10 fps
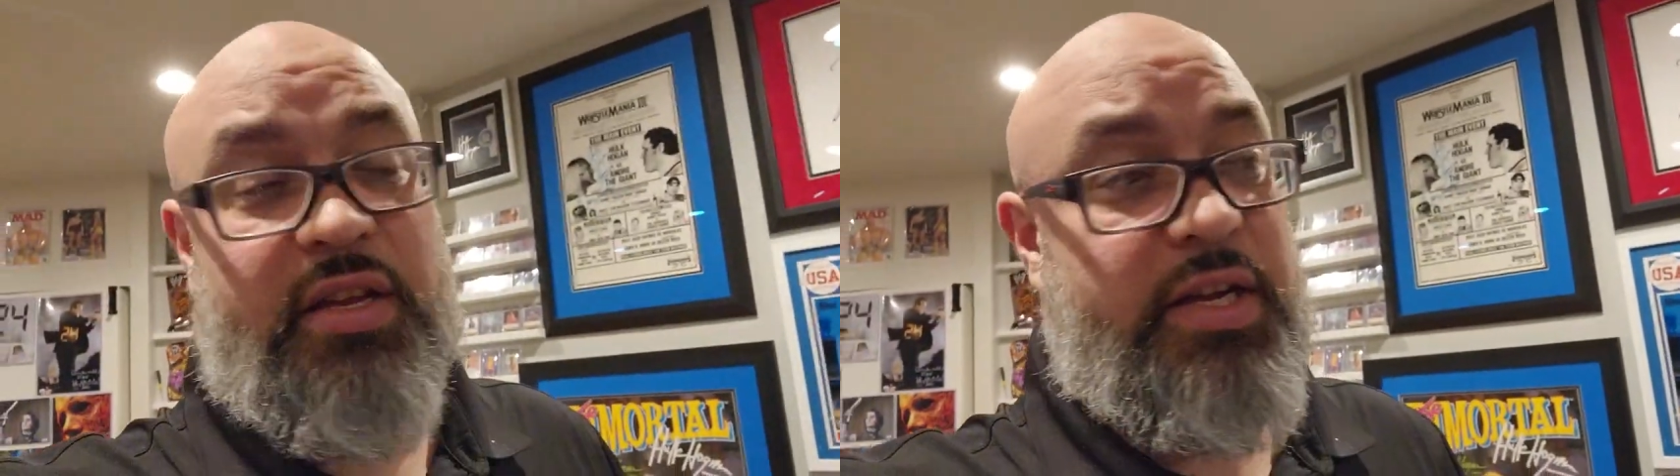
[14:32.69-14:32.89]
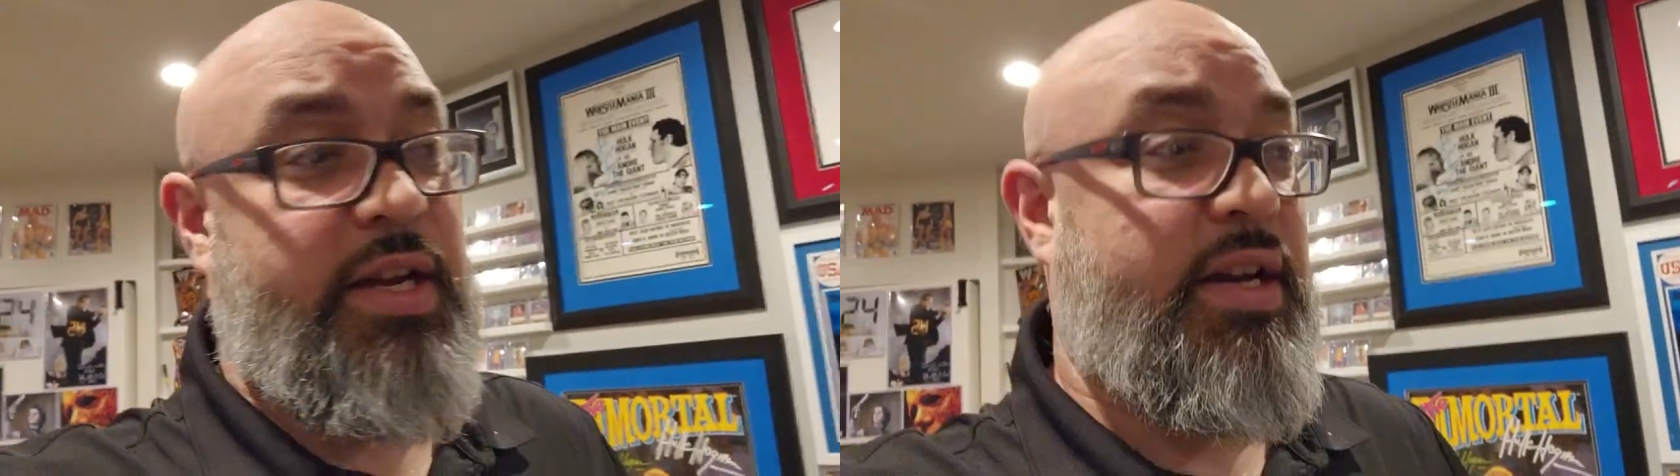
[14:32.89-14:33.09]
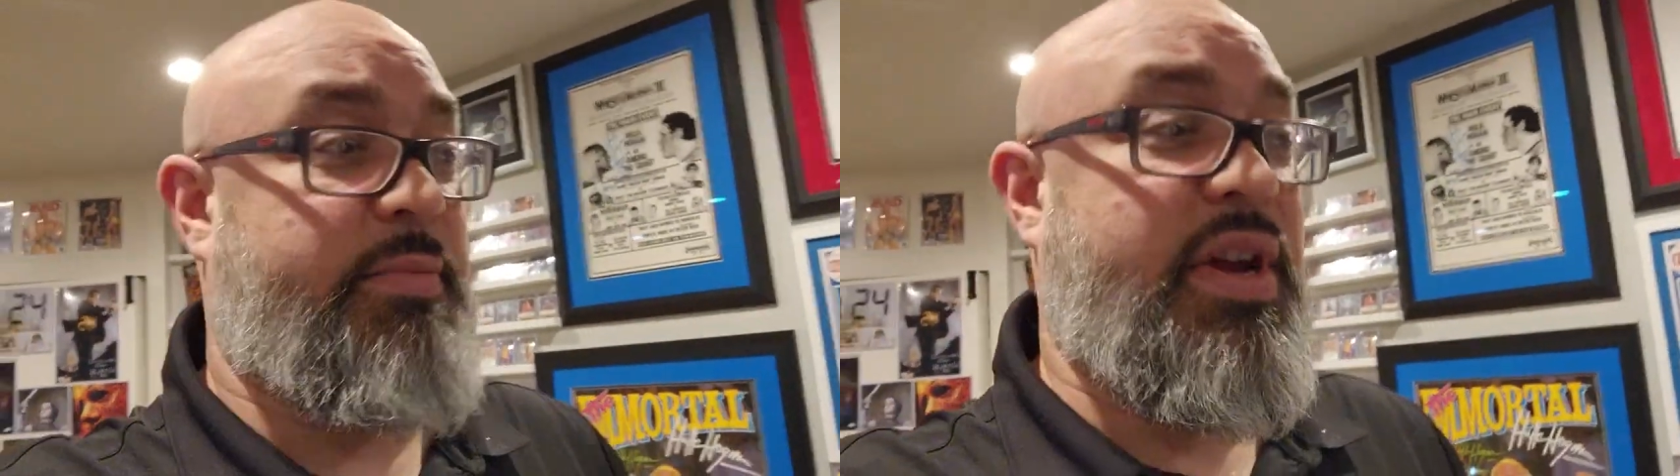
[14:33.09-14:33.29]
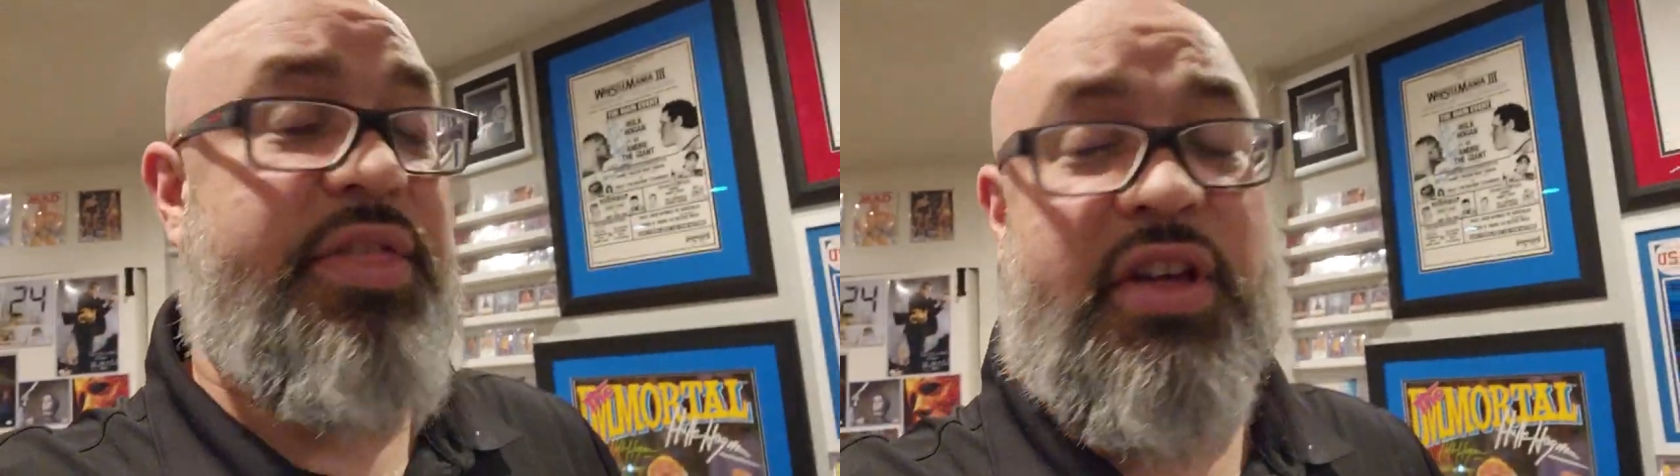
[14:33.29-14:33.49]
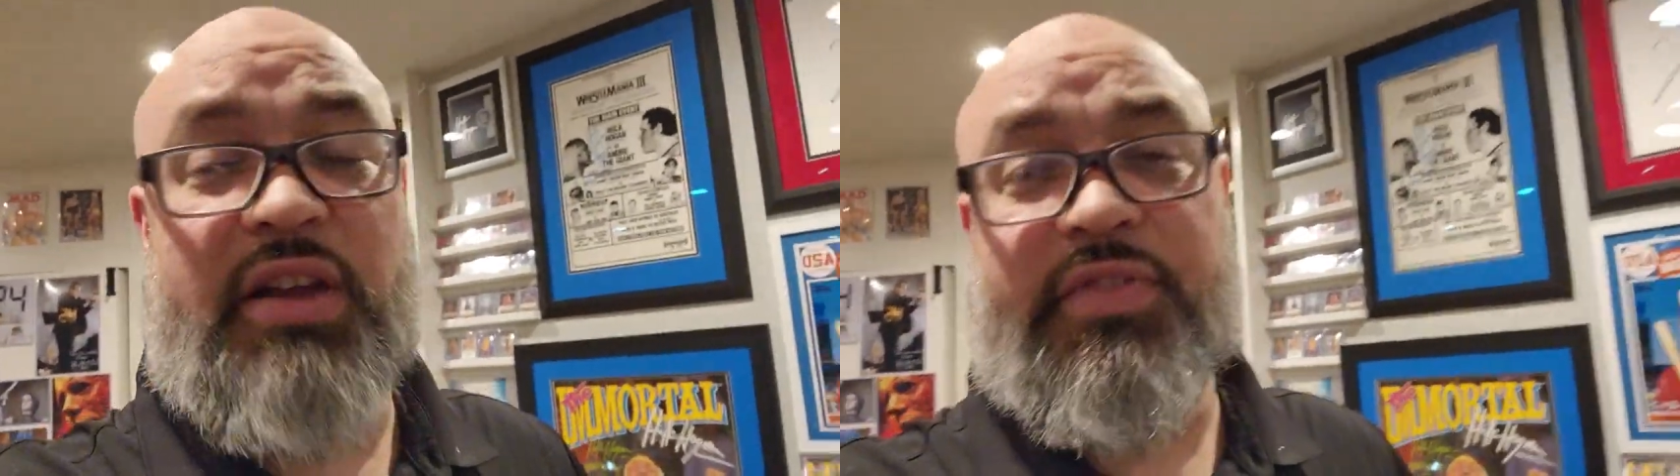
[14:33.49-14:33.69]
Um, I
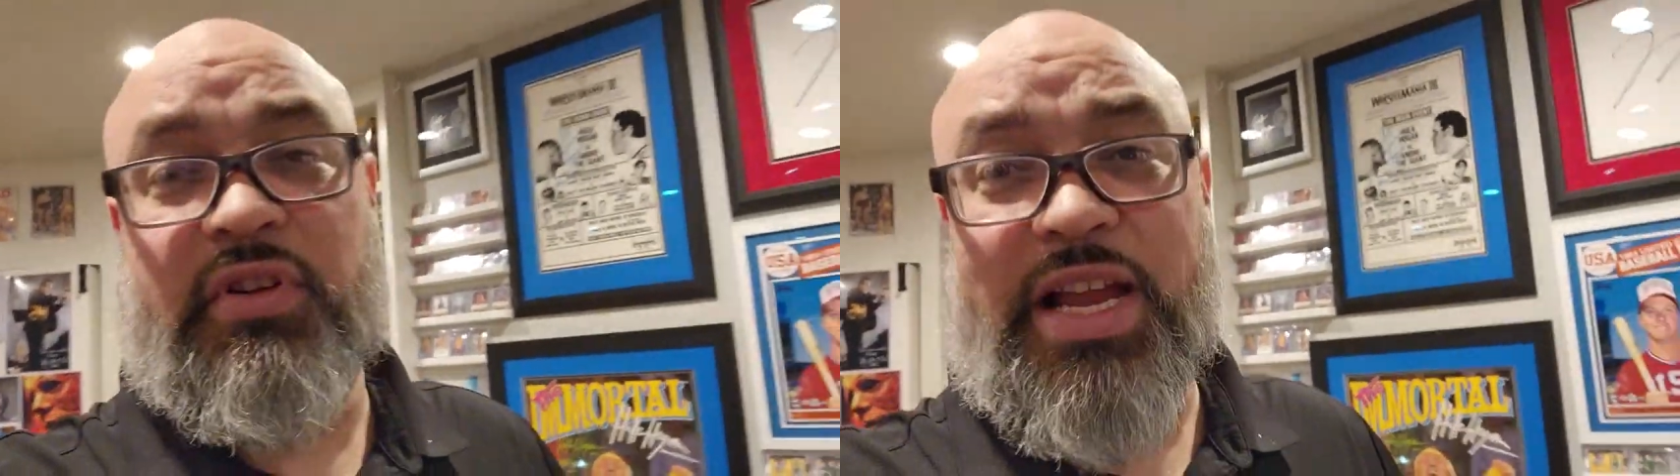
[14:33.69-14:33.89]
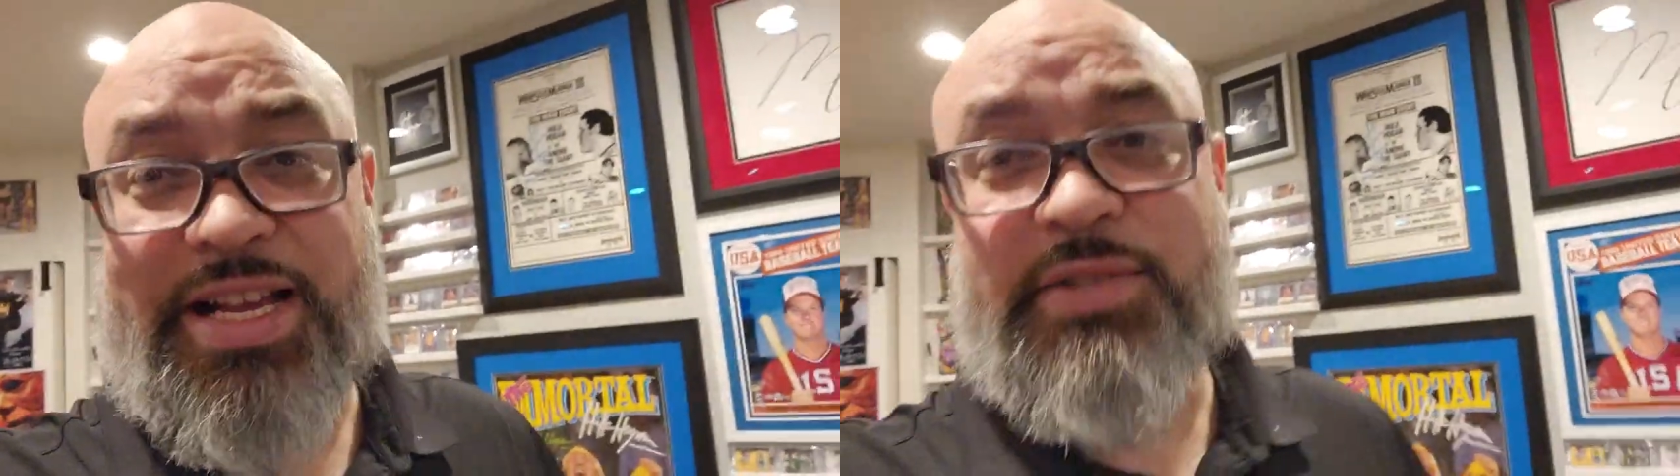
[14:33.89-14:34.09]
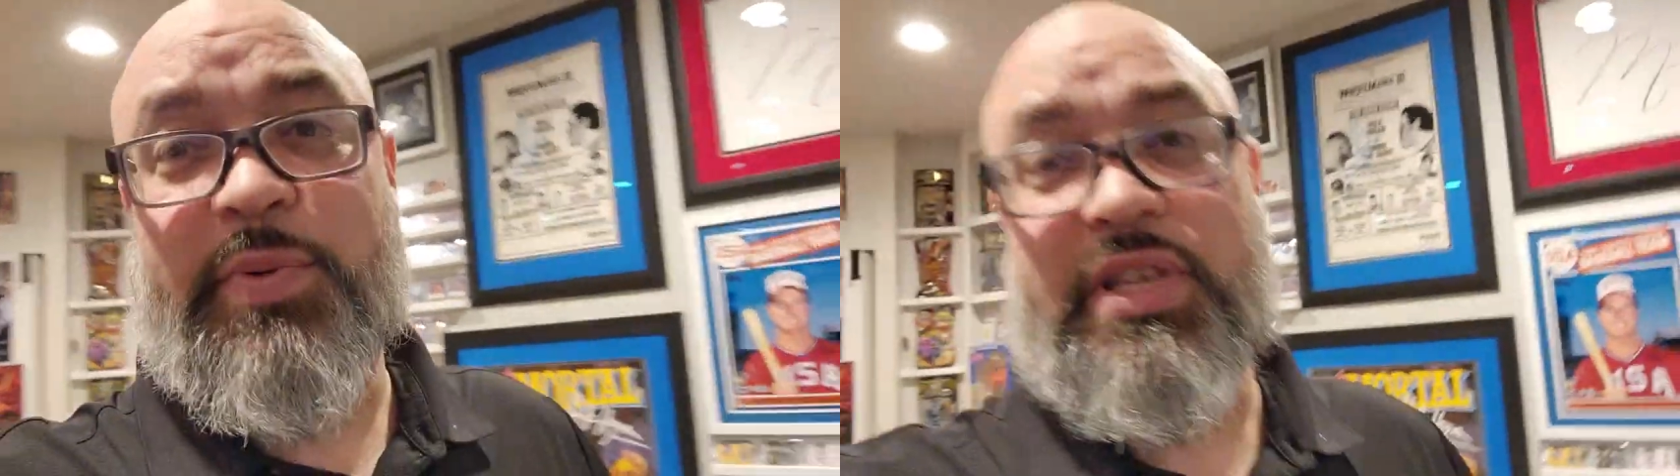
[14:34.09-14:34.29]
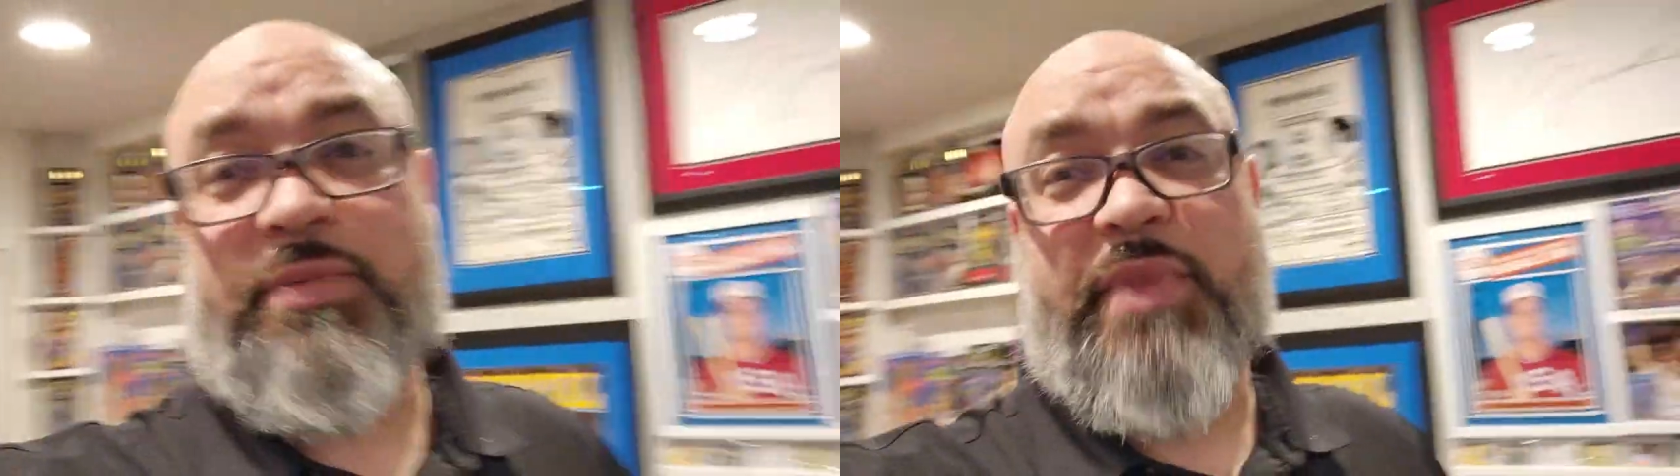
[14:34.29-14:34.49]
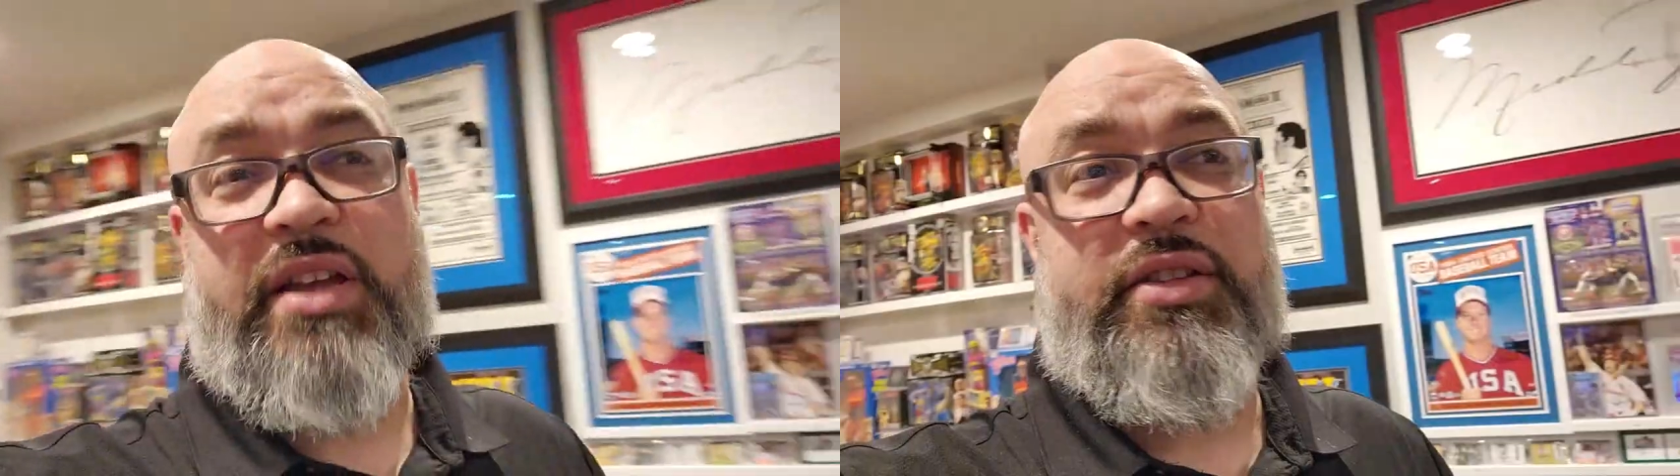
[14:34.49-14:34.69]
thought after last week's
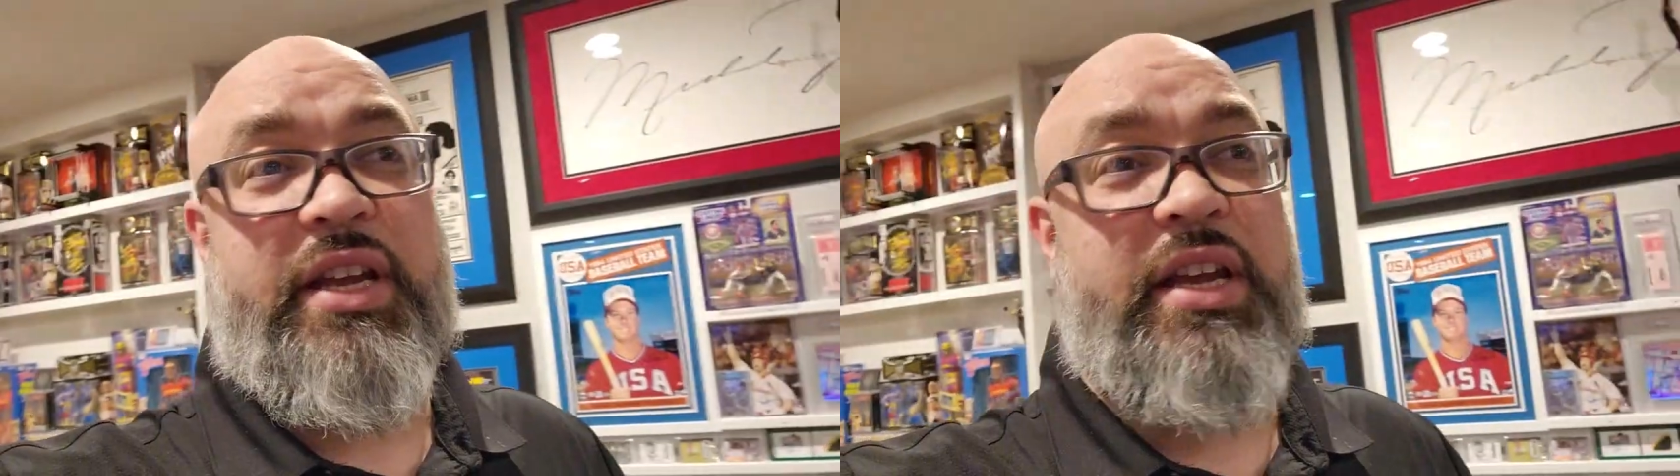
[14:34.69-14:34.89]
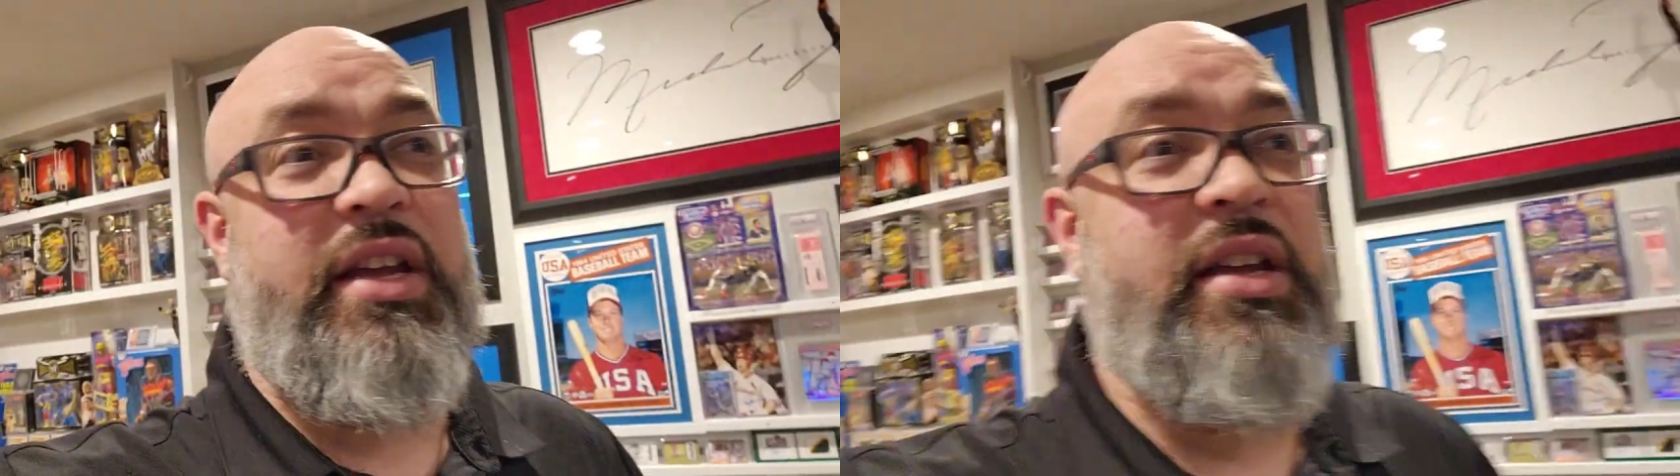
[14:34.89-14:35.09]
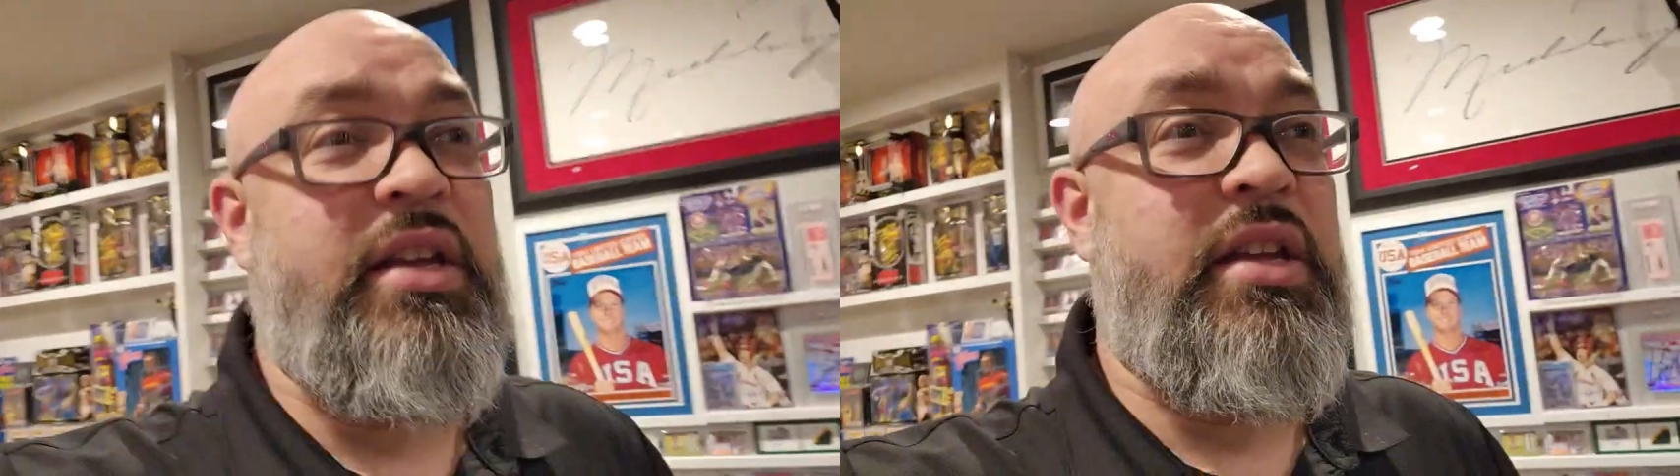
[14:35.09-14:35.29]
mail day,